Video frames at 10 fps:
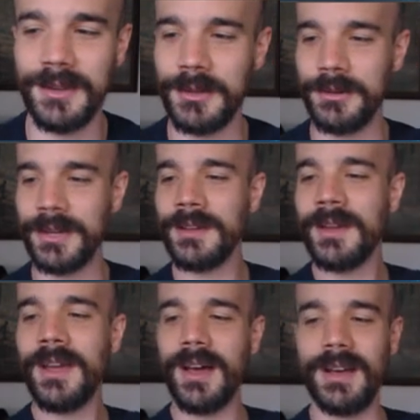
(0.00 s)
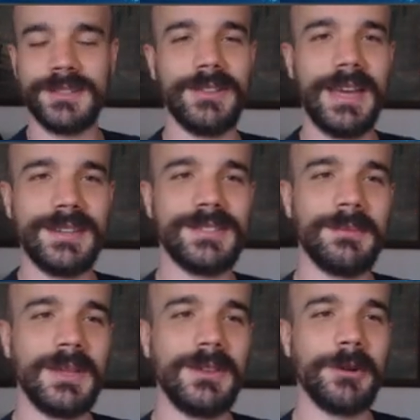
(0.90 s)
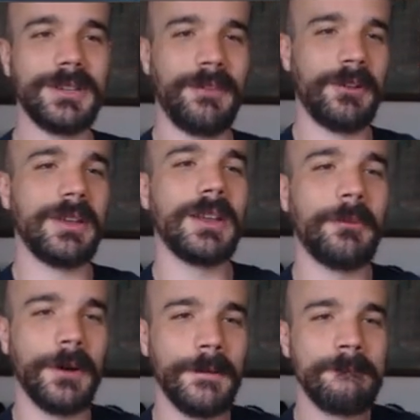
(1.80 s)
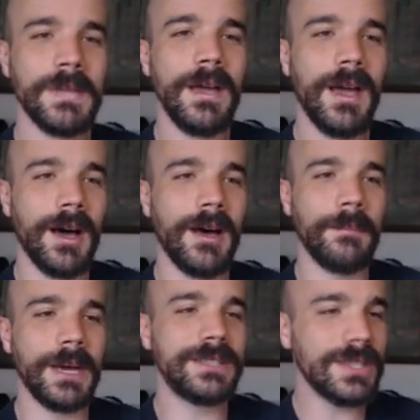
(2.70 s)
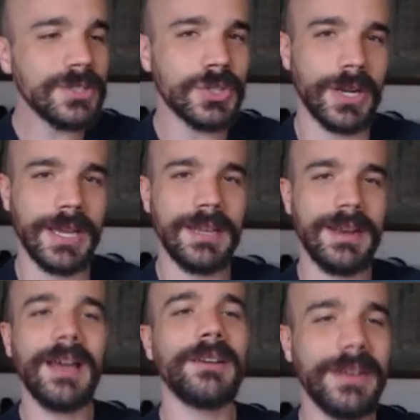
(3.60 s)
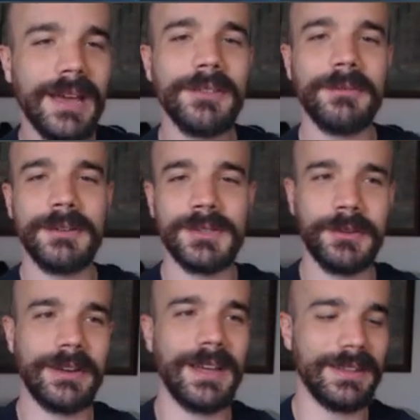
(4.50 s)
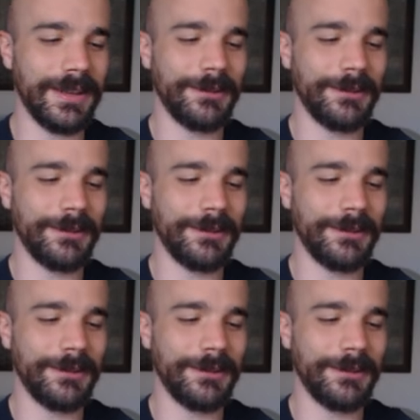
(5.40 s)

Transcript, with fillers: included. Uh, so that is something you are definitely going to want. Um, additionally, now now that we've sort of gotten